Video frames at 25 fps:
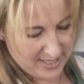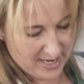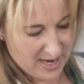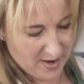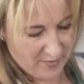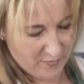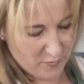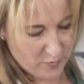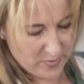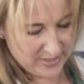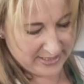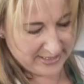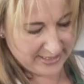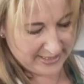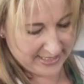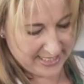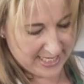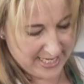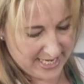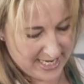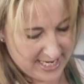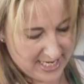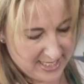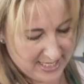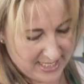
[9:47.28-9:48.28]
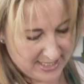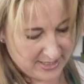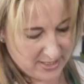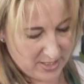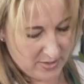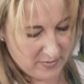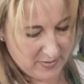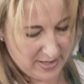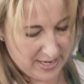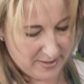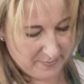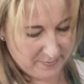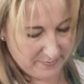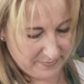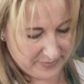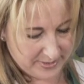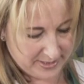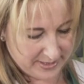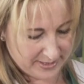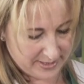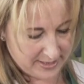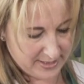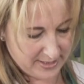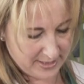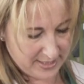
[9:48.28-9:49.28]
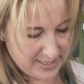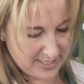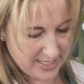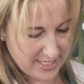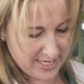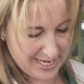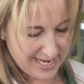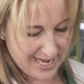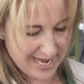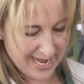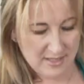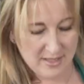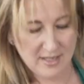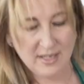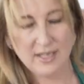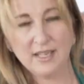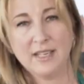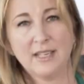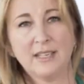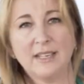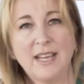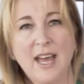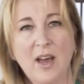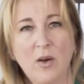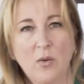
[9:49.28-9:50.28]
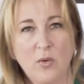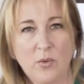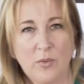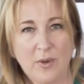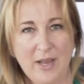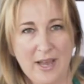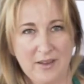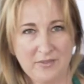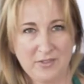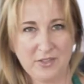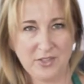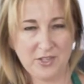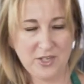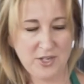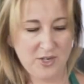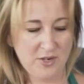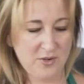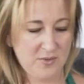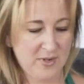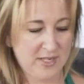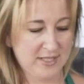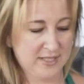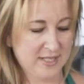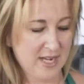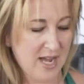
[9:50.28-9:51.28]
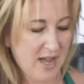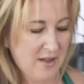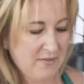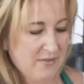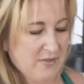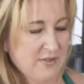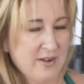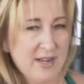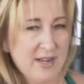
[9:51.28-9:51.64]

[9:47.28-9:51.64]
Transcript: I've whisked it in, there's no lumps. Now all we have to do is cover